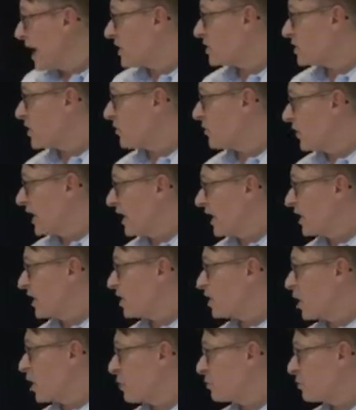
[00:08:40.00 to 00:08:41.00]
passive
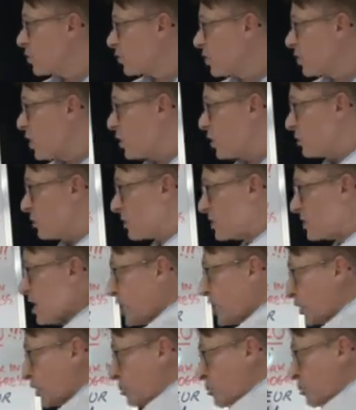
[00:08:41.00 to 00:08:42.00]
income grows.
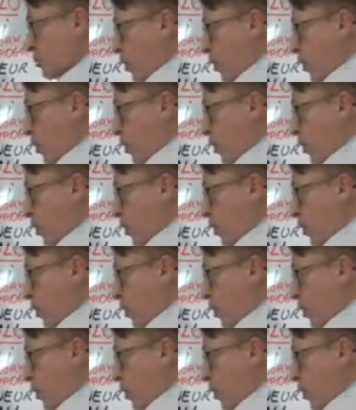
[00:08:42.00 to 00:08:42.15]
The